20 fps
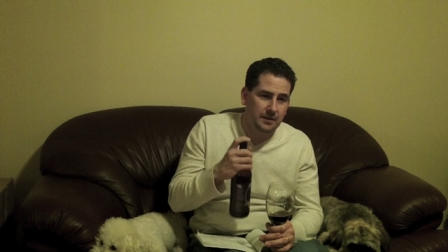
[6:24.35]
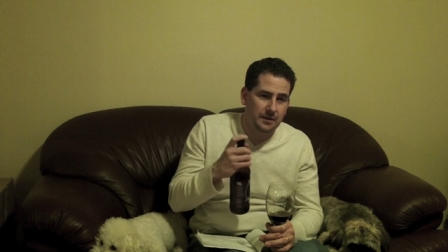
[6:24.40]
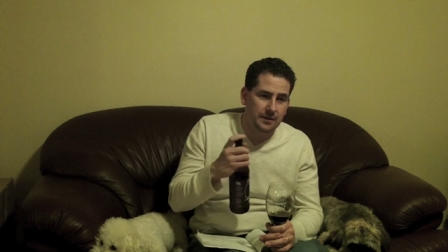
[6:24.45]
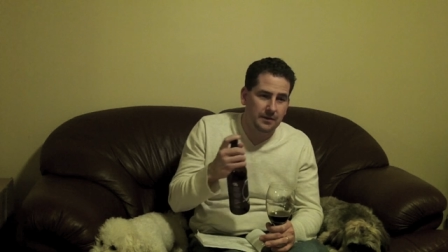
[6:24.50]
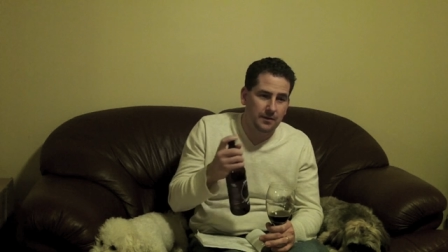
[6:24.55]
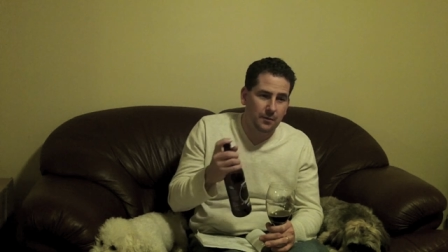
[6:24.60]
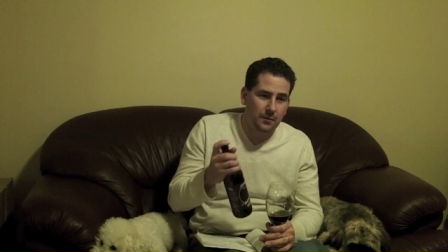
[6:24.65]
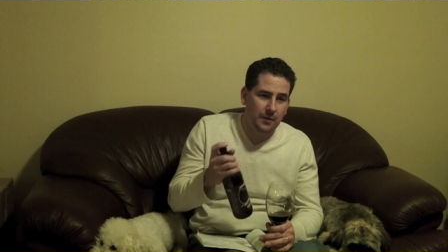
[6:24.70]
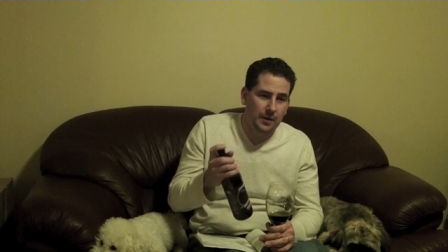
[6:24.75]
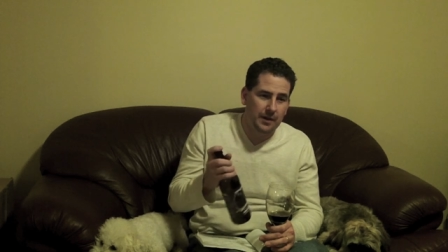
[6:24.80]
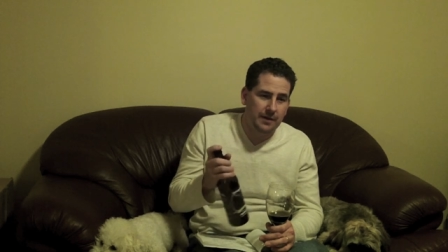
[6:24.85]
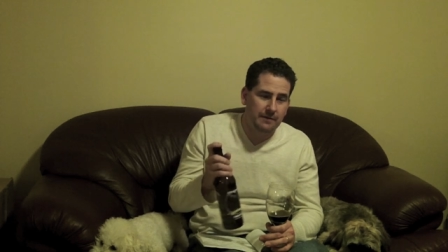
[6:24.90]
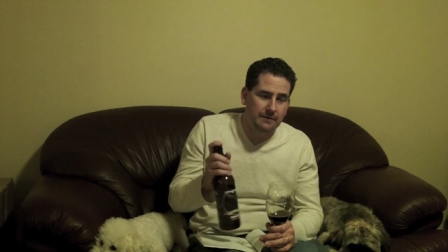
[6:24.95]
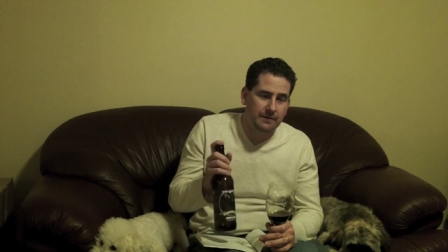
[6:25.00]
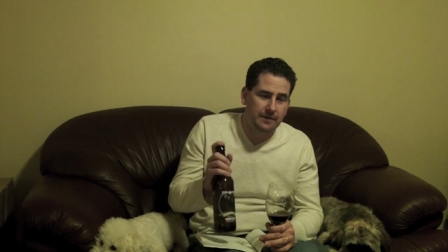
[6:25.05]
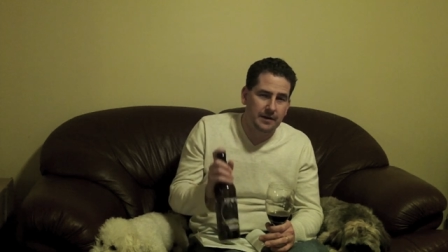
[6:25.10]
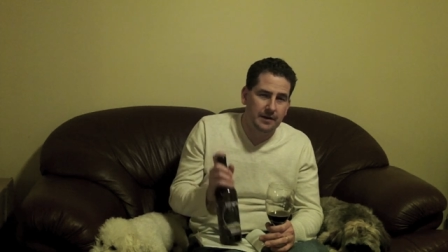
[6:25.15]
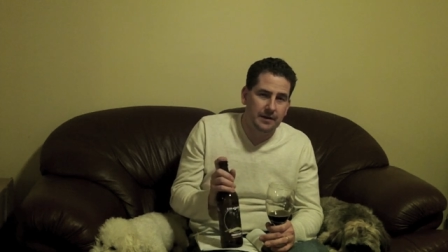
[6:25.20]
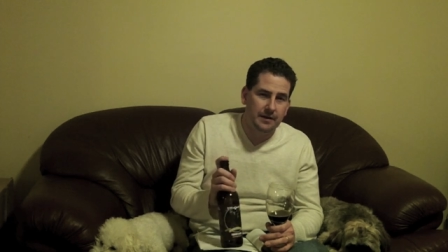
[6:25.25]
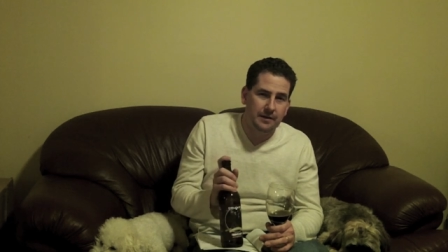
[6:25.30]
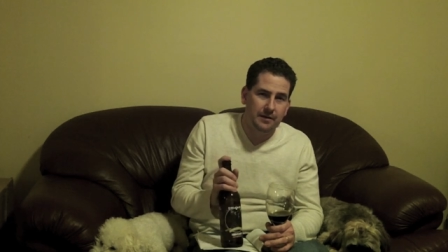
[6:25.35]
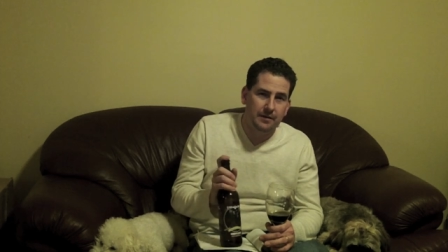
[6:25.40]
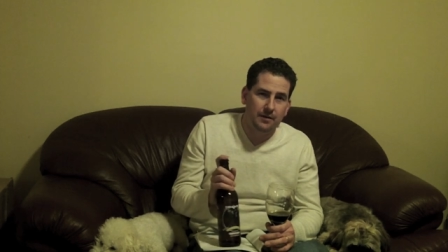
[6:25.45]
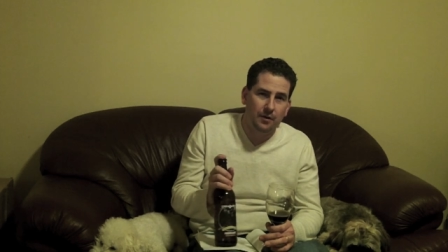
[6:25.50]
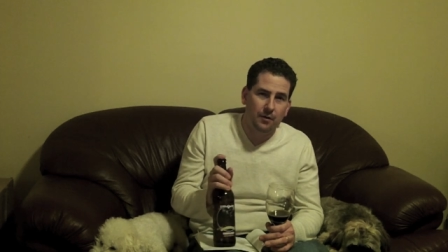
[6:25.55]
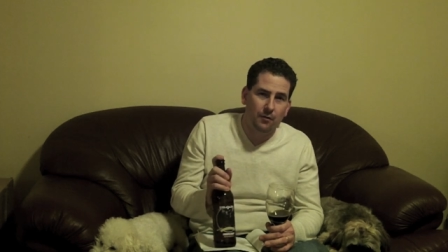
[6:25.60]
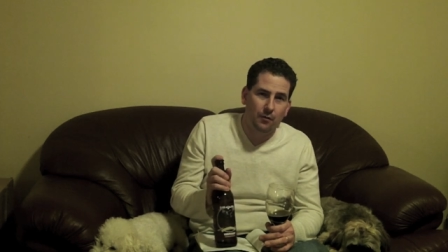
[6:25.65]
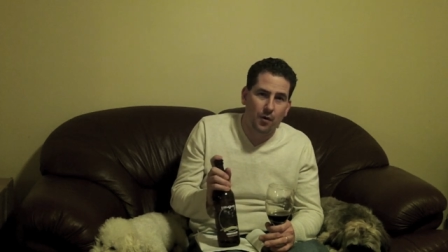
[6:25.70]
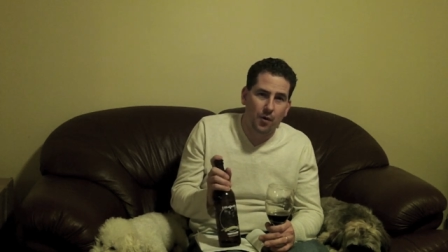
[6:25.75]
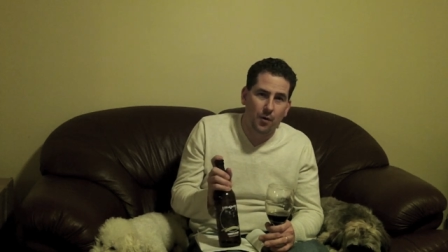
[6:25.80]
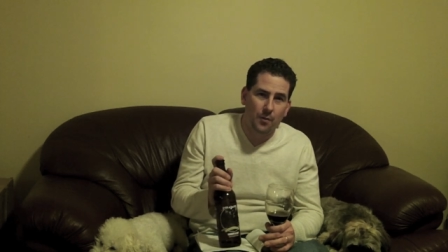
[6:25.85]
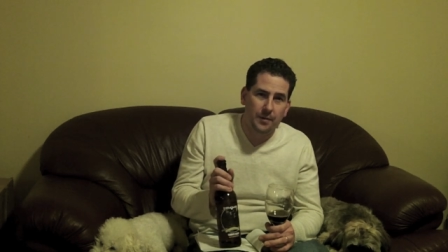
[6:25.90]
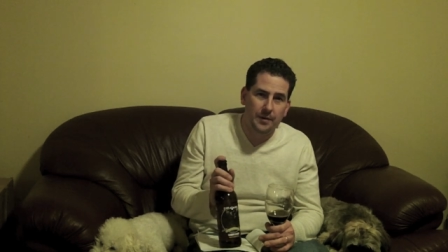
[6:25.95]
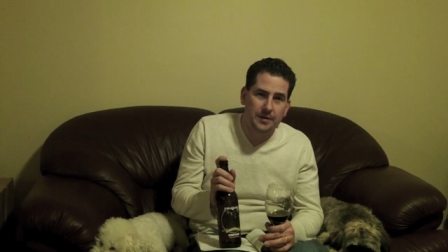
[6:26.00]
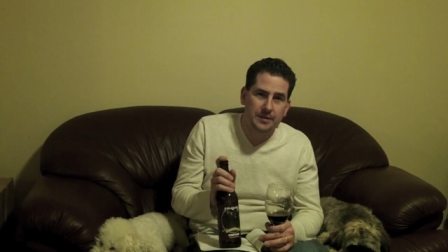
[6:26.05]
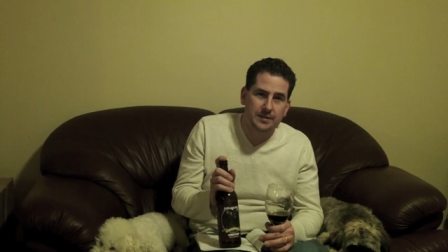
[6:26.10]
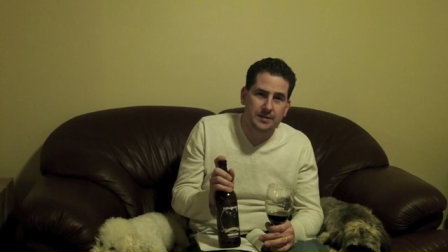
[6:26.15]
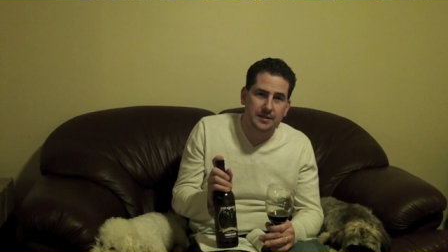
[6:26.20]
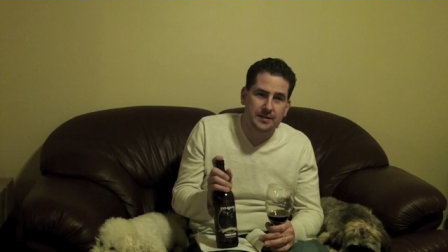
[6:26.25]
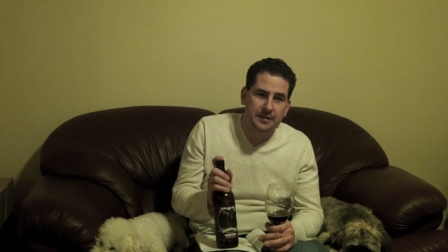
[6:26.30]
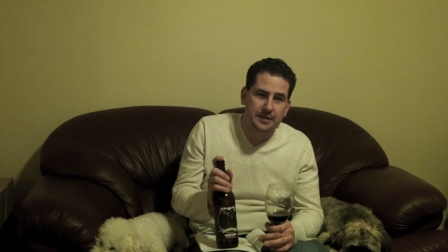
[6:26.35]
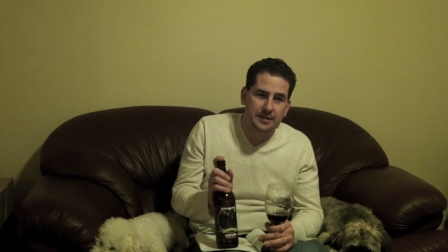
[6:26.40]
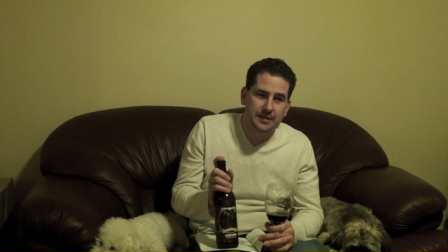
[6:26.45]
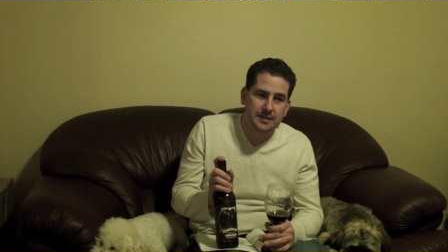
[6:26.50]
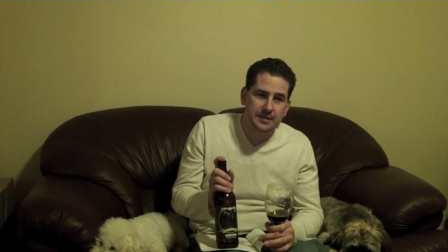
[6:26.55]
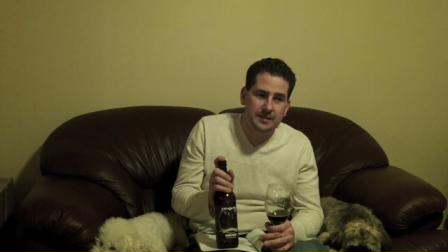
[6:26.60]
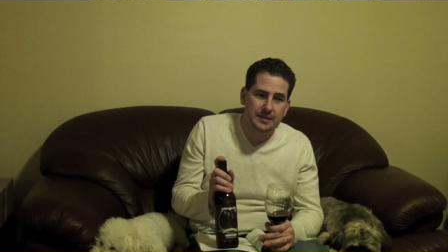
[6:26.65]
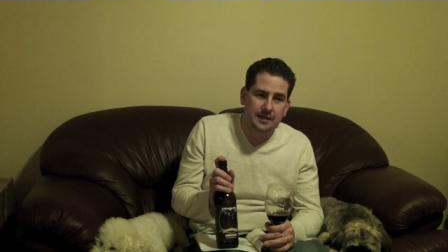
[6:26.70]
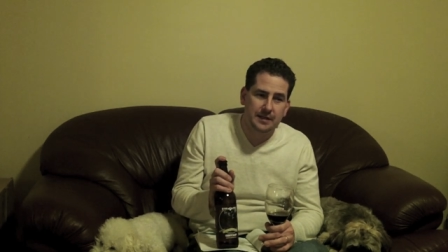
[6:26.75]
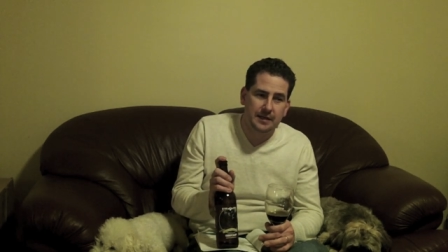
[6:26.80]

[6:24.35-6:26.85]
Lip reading: in the way of the aromas in this.